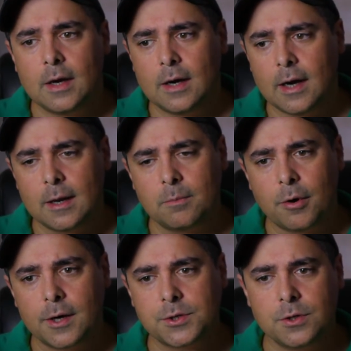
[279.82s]
Uh, in
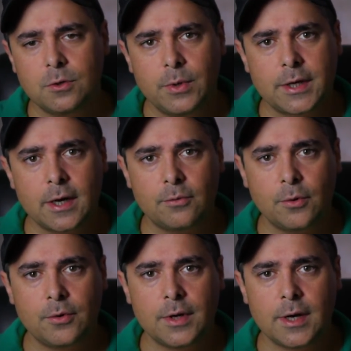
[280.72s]
part two, we
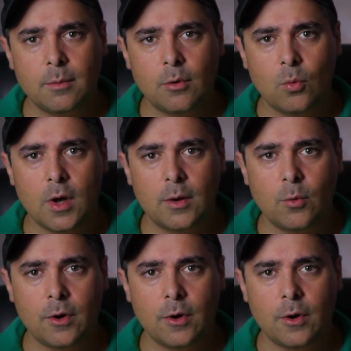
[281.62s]
covered uh, number one,